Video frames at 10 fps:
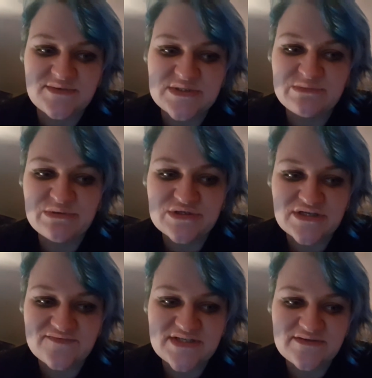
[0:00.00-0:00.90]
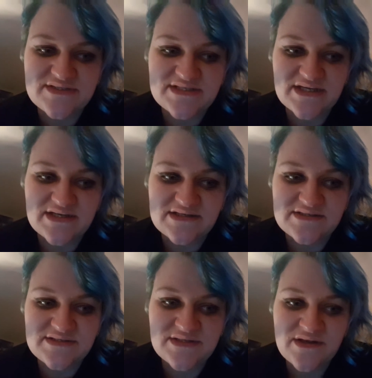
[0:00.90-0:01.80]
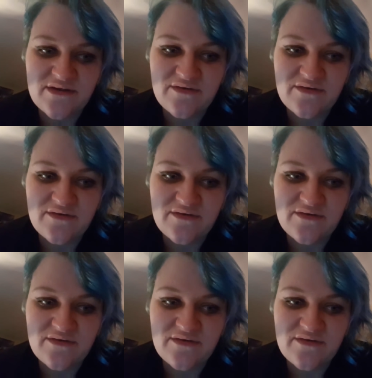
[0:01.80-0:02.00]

there was a bookshelf downstairs